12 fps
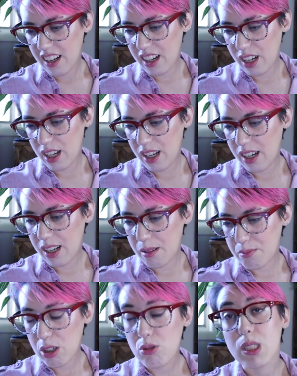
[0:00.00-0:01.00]

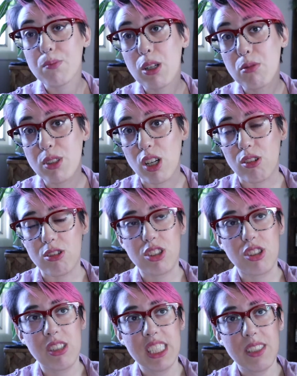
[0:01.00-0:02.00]
Um, oh, sperm
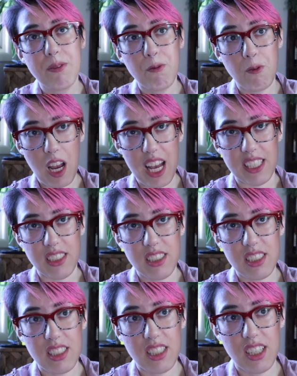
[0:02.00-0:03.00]
donors. There is a
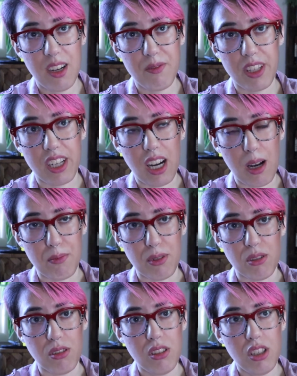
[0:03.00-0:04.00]
friend of the
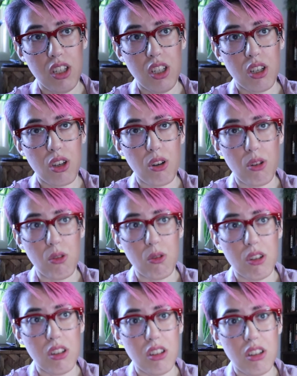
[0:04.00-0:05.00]
couple
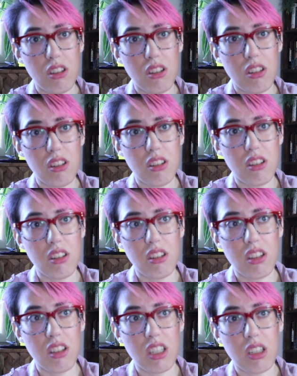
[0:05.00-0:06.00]
who
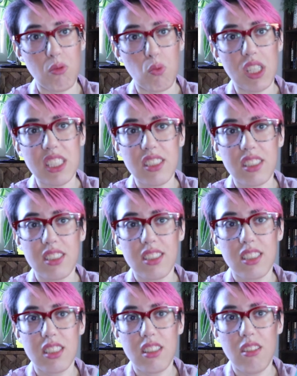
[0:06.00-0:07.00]
once
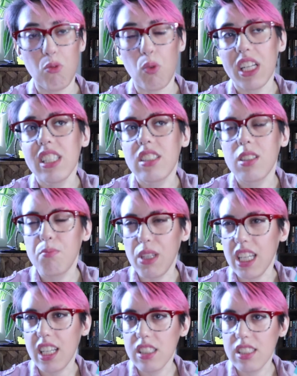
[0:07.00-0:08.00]
wanted to
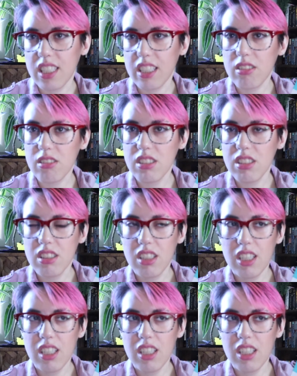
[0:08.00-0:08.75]
be considered